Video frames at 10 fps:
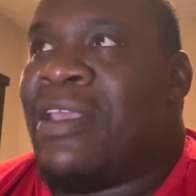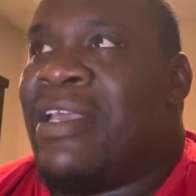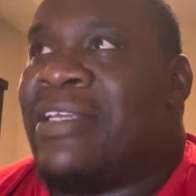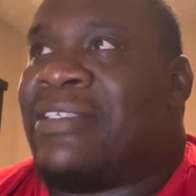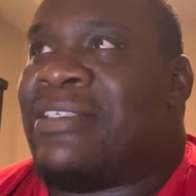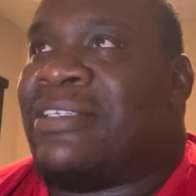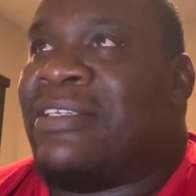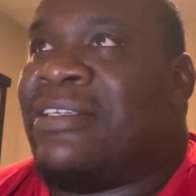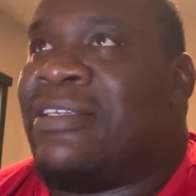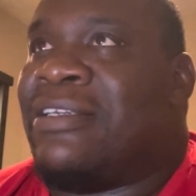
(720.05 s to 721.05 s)
is
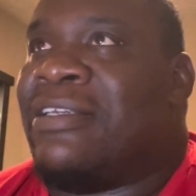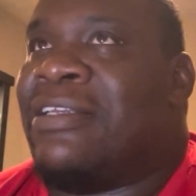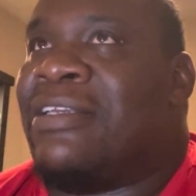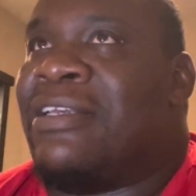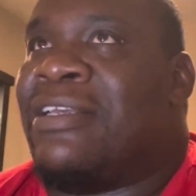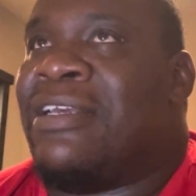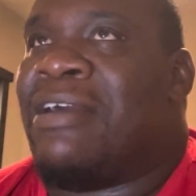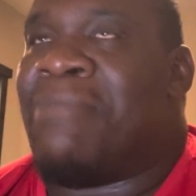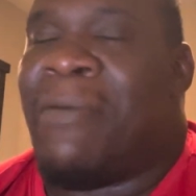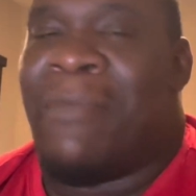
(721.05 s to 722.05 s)

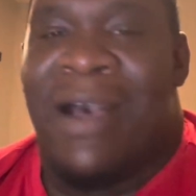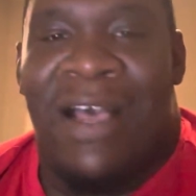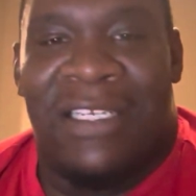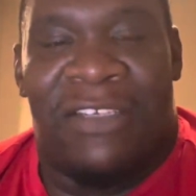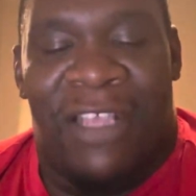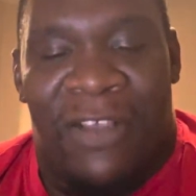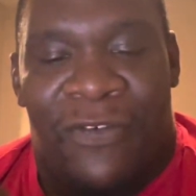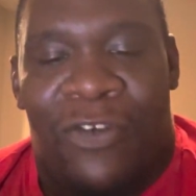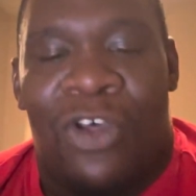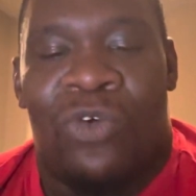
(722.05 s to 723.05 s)
my mind it
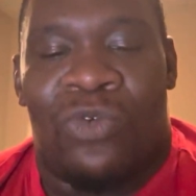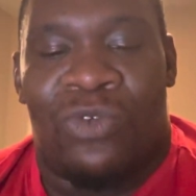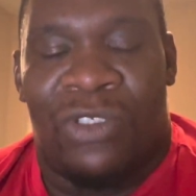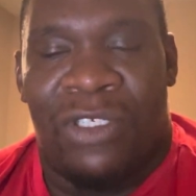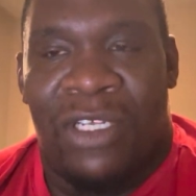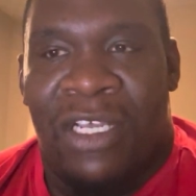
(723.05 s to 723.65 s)
flows.